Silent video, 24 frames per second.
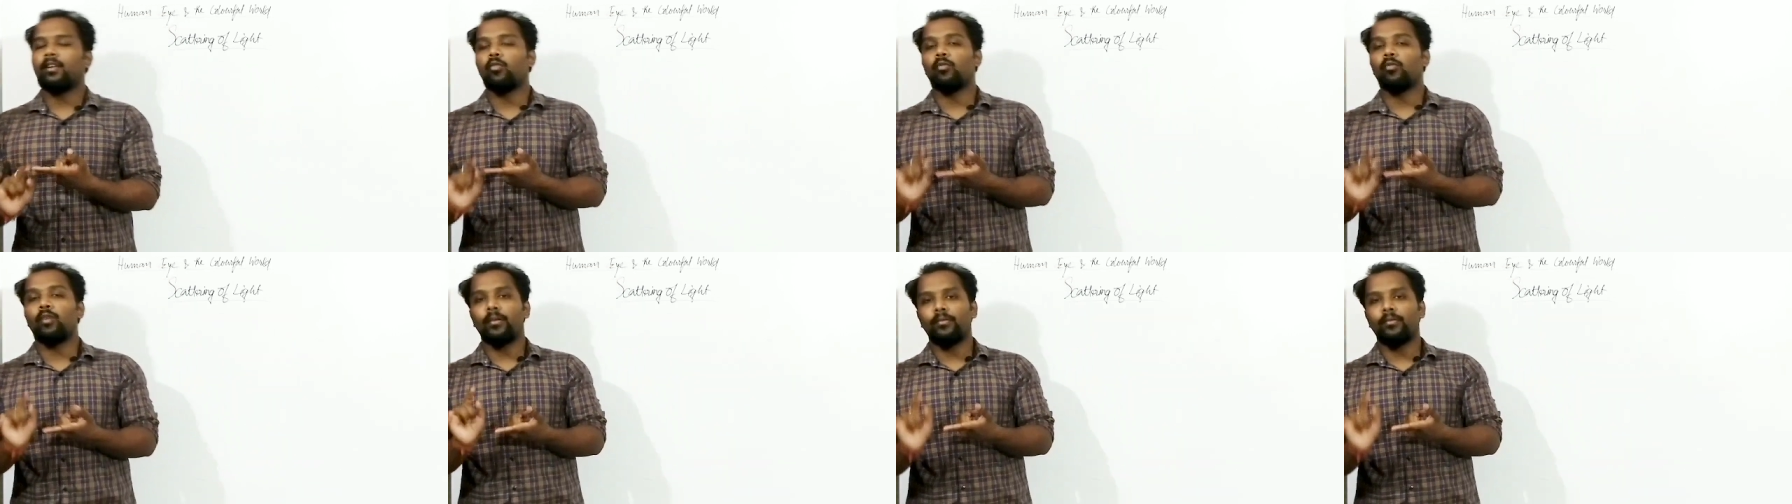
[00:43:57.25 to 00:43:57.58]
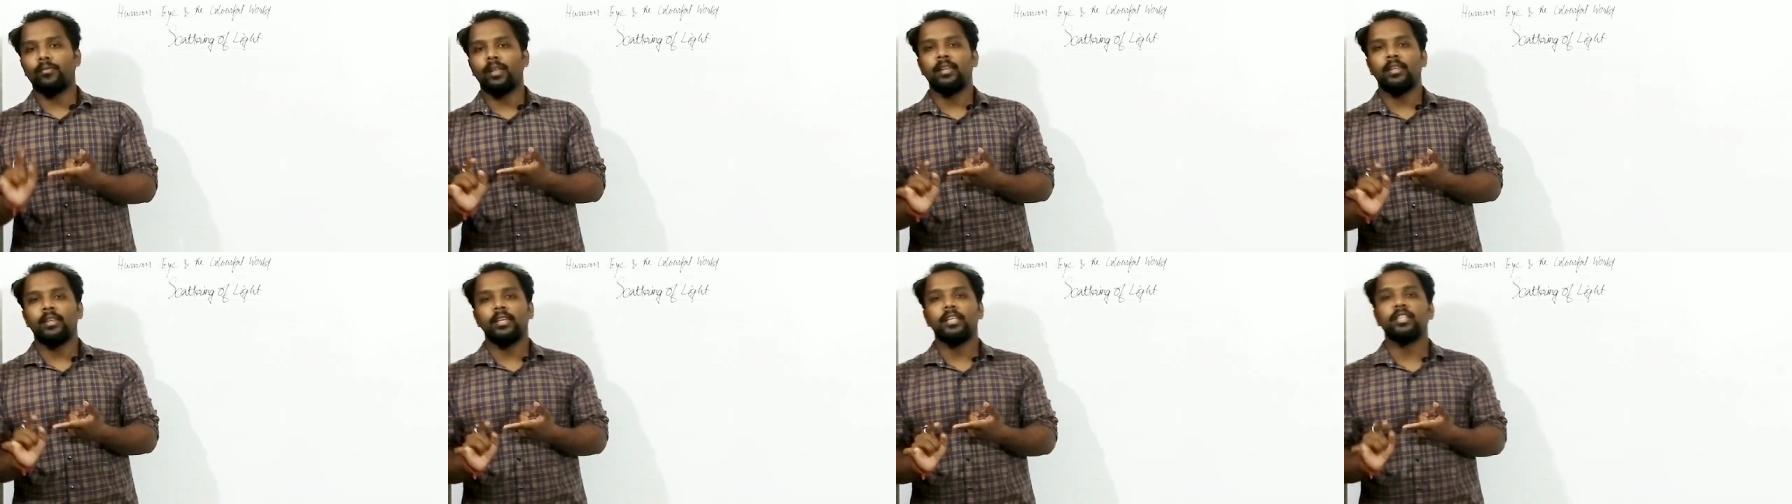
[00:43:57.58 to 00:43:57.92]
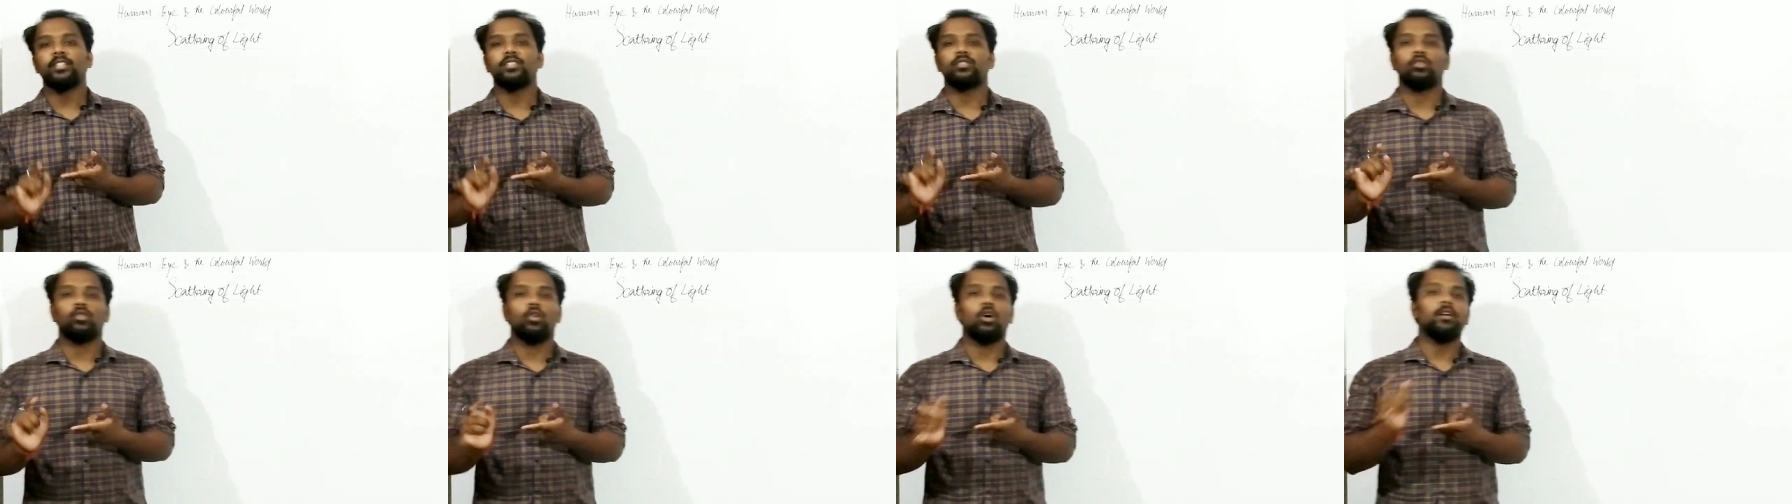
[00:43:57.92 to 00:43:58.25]
wavelength
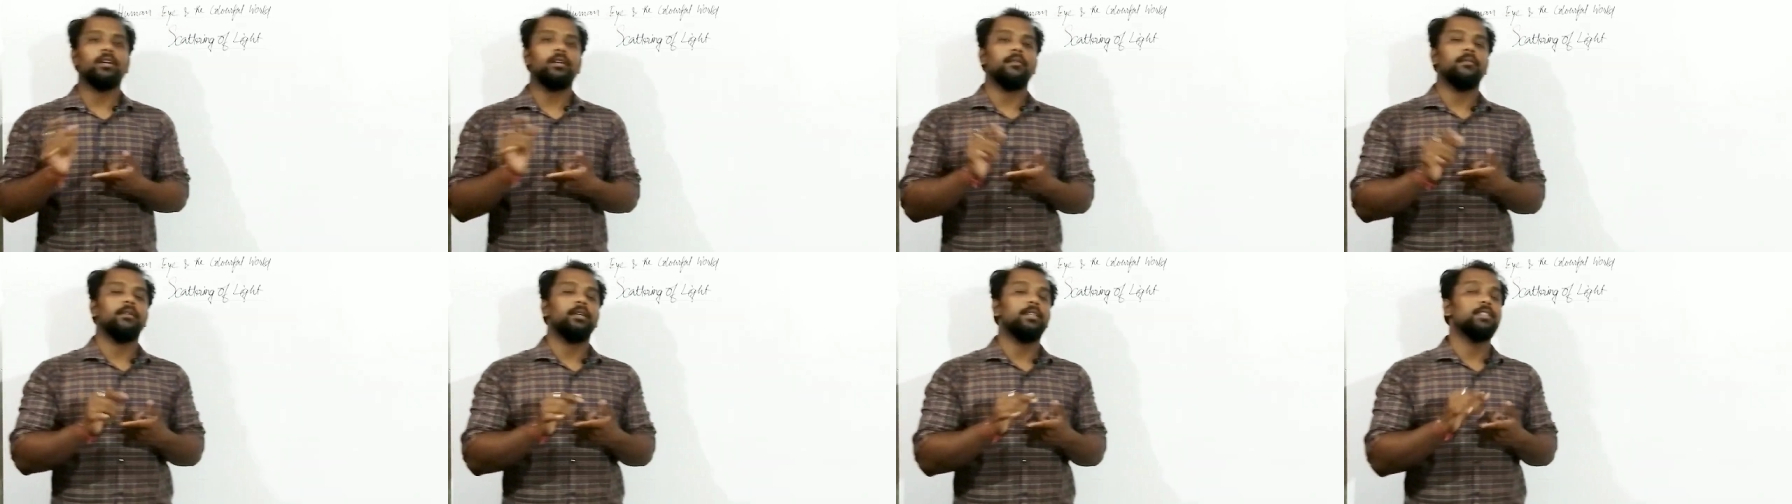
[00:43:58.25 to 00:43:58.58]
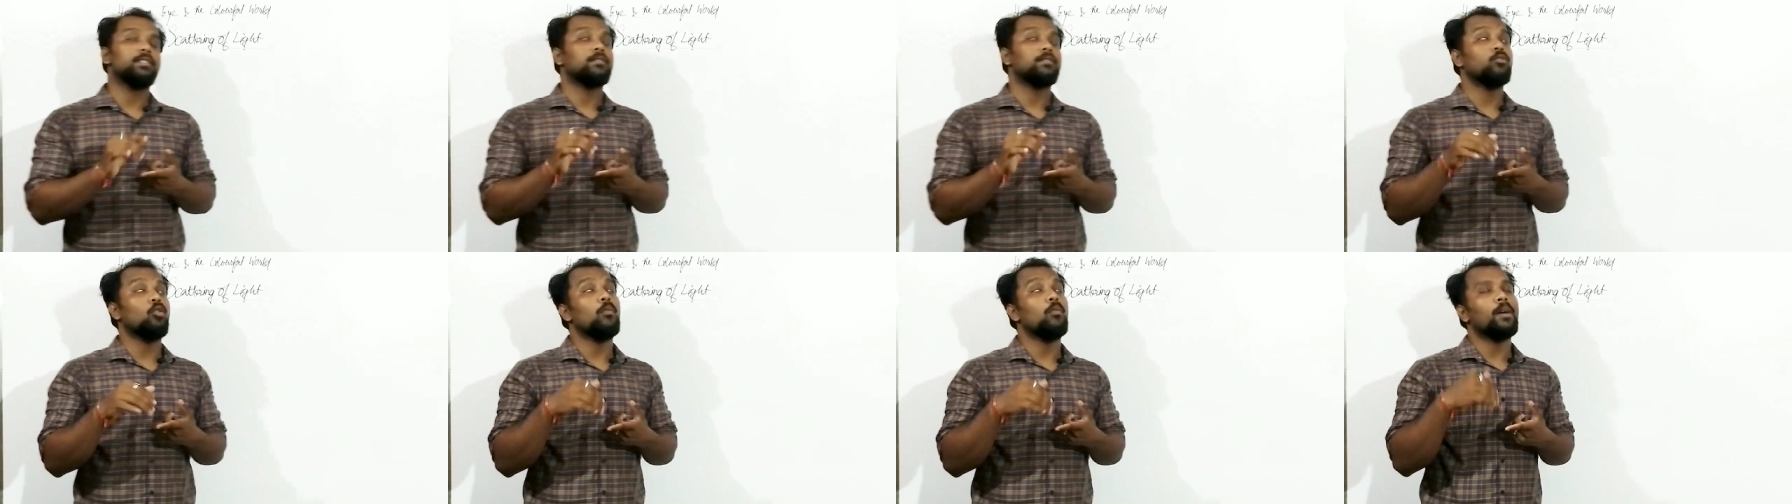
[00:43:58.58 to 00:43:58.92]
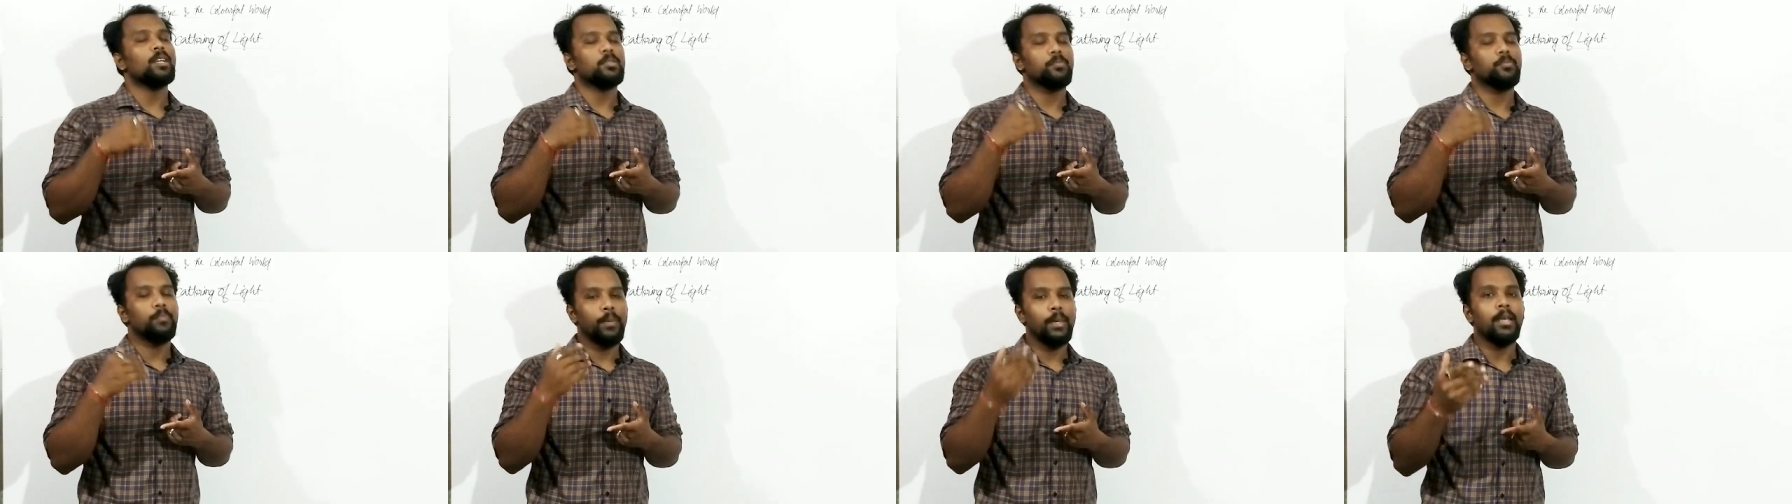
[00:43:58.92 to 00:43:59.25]
is so
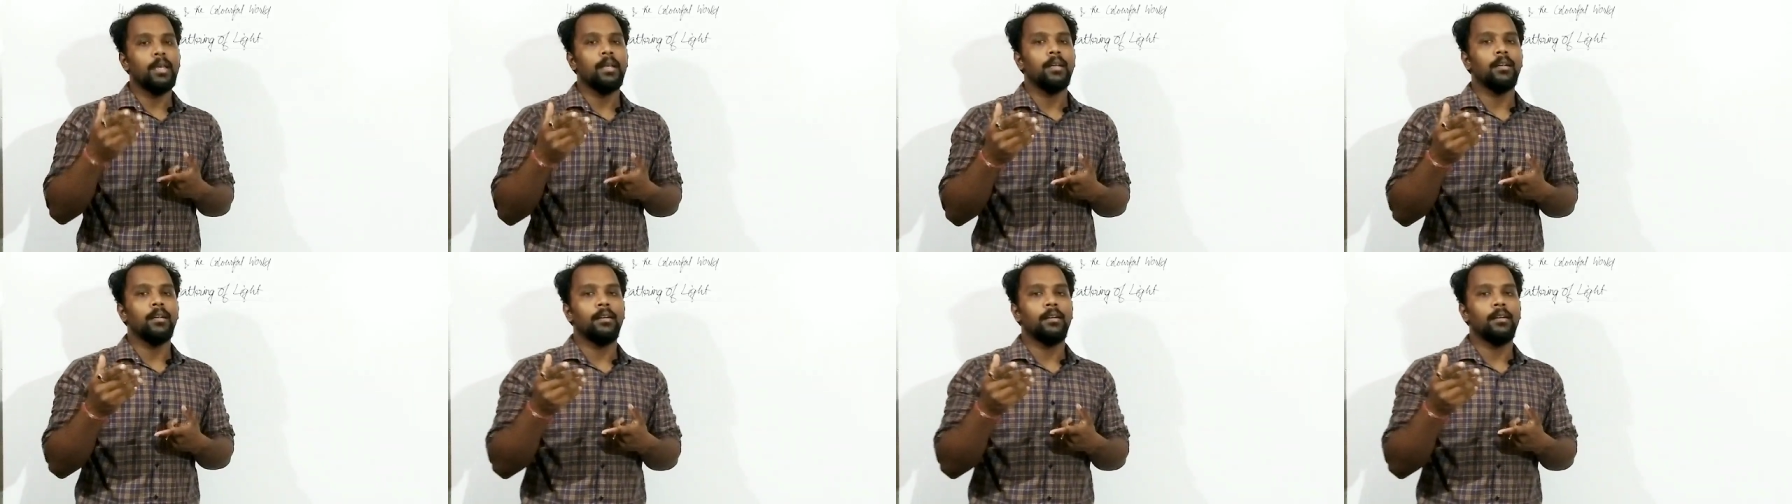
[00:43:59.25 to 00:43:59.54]
much big